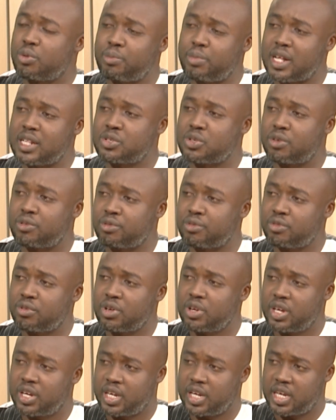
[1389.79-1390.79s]
parts of
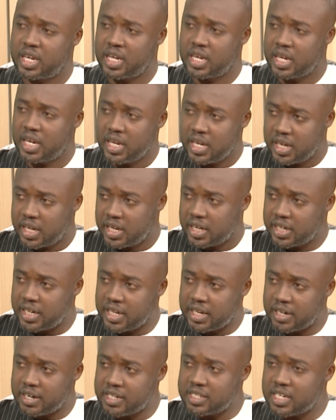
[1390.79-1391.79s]

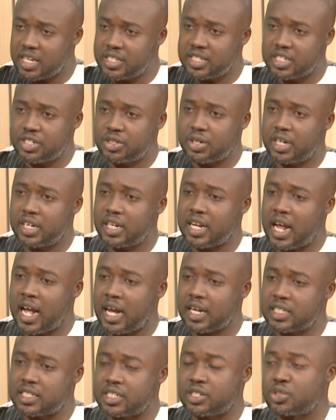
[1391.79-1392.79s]
the Residency Training
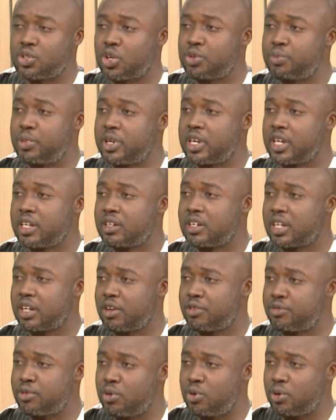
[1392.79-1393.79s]
Act is not being
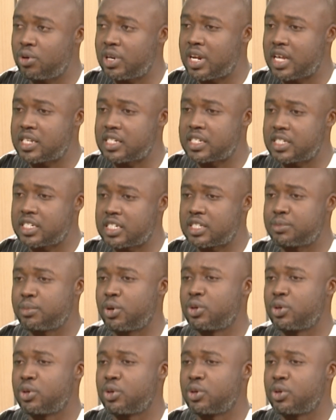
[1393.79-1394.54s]
followed as it is.